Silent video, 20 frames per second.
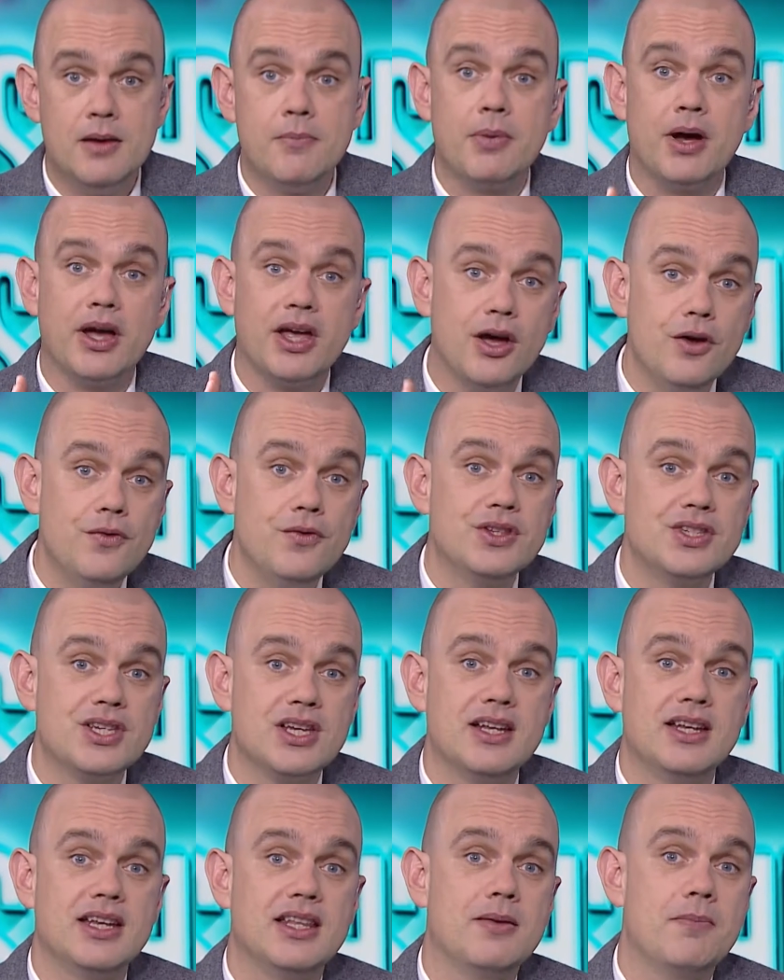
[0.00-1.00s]
by
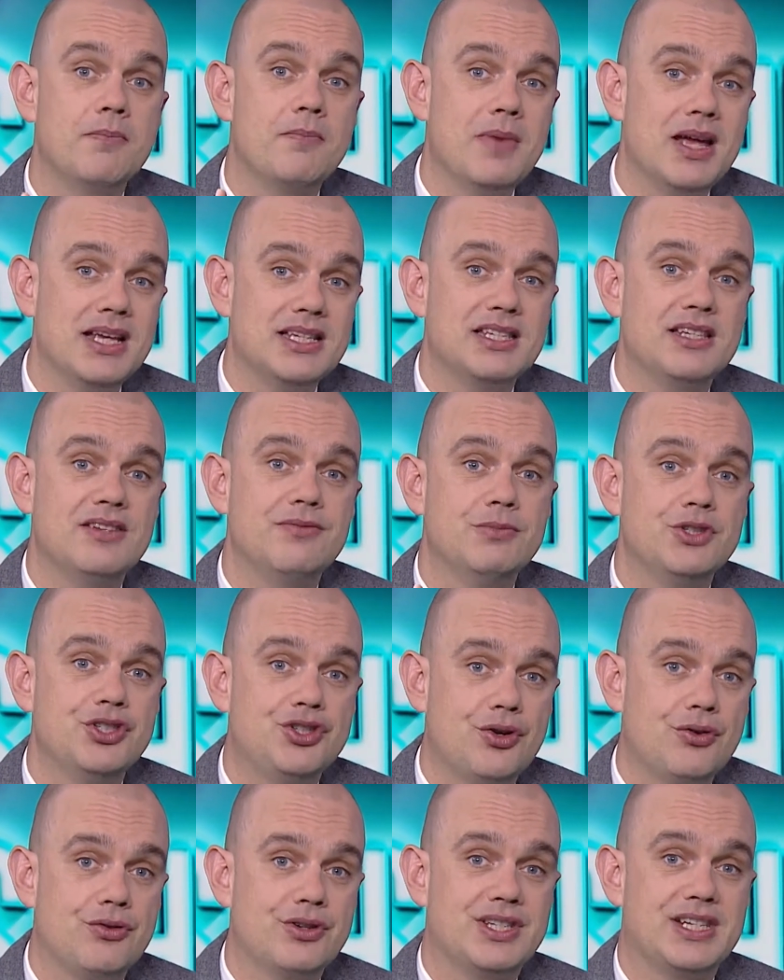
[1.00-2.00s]
overturning the massive
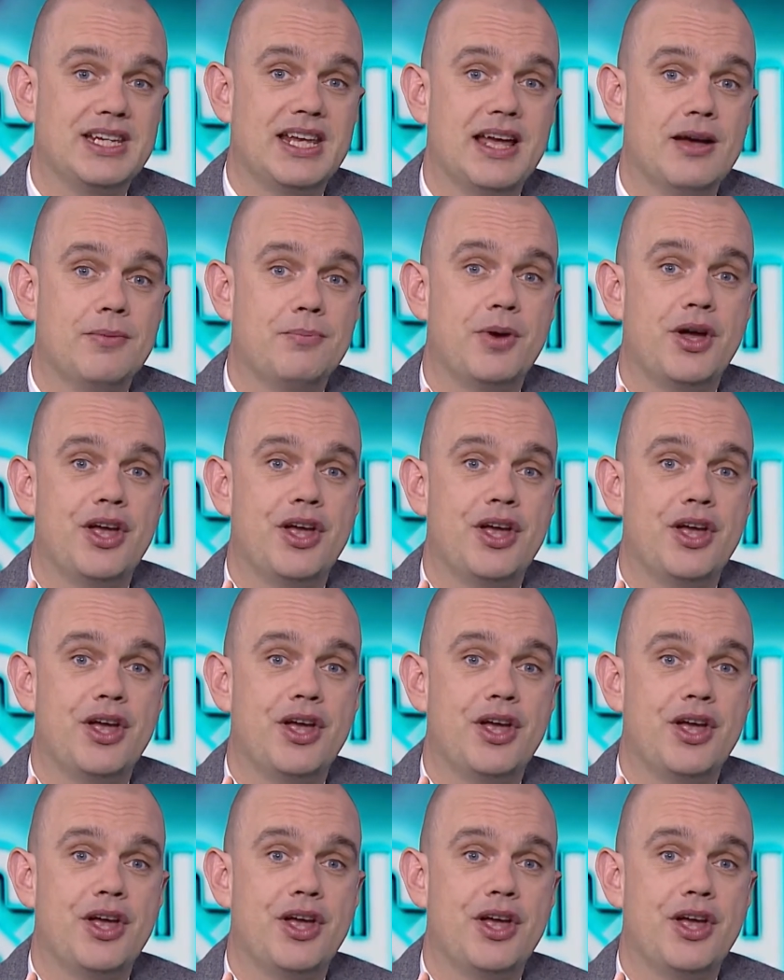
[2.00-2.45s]
majority held